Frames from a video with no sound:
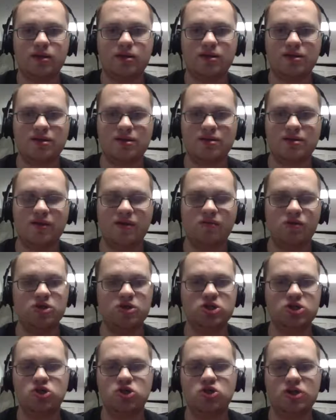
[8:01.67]
they really
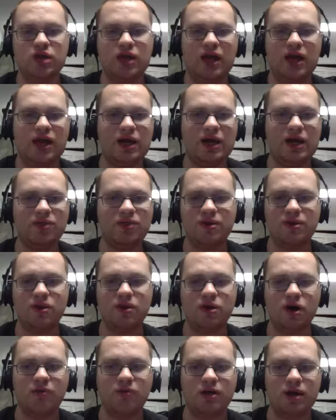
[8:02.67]
just couldn't get anything
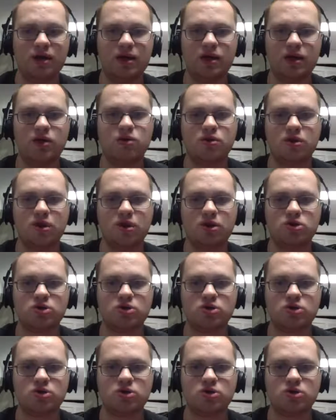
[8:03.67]
going and couldn't